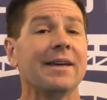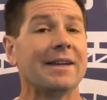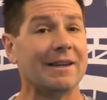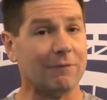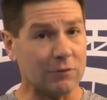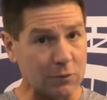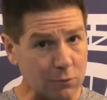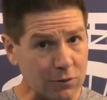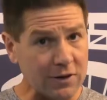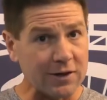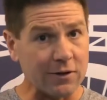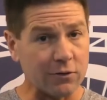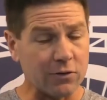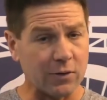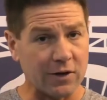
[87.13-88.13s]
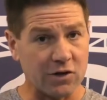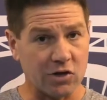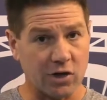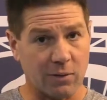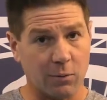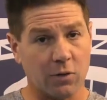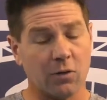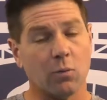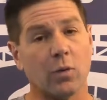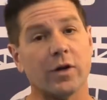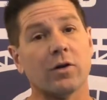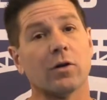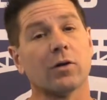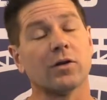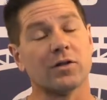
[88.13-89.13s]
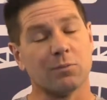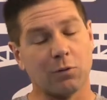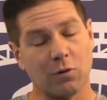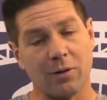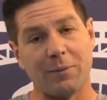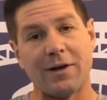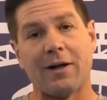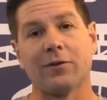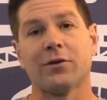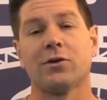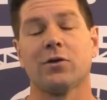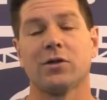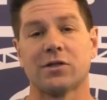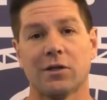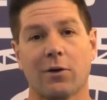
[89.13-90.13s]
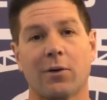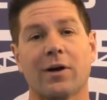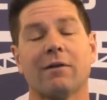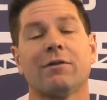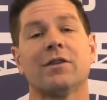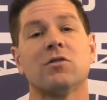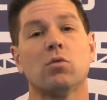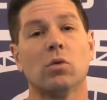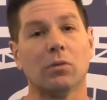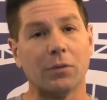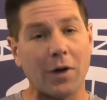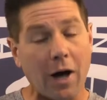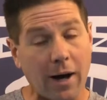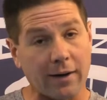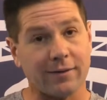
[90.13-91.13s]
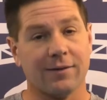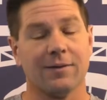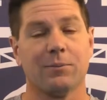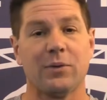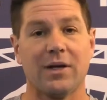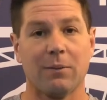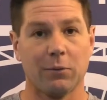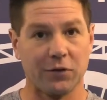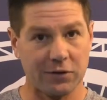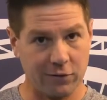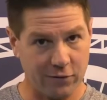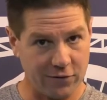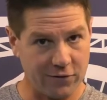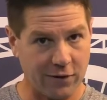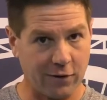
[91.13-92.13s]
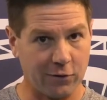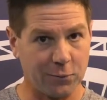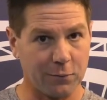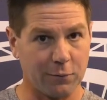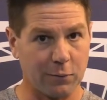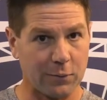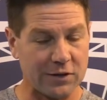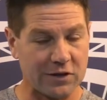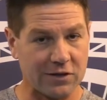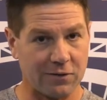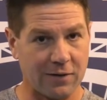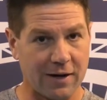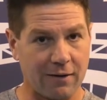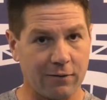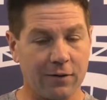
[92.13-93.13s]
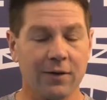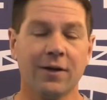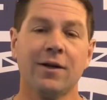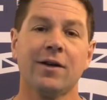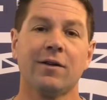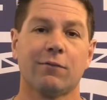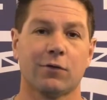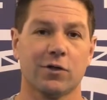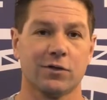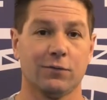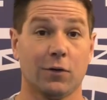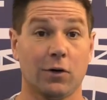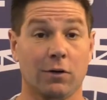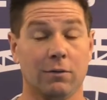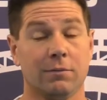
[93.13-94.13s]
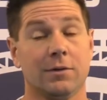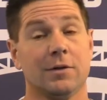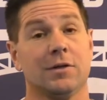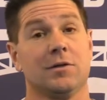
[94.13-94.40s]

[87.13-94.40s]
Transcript: If you think you're doing a jump where your deployment altitude is low enough that you will not be able to clear the toggles before reaching the ground, first of all,